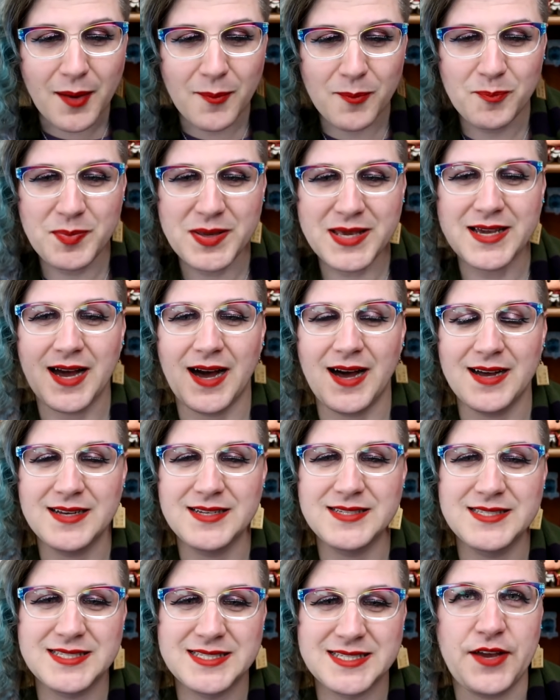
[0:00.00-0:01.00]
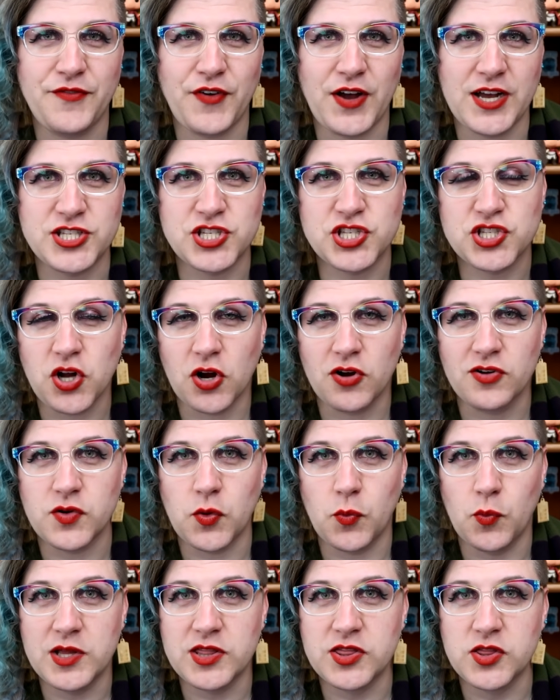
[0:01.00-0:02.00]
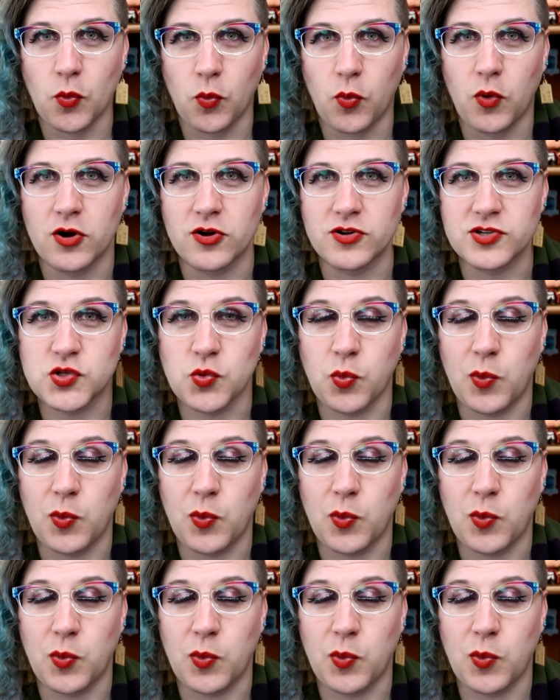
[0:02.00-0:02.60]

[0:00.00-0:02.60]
Because if I start with the worst,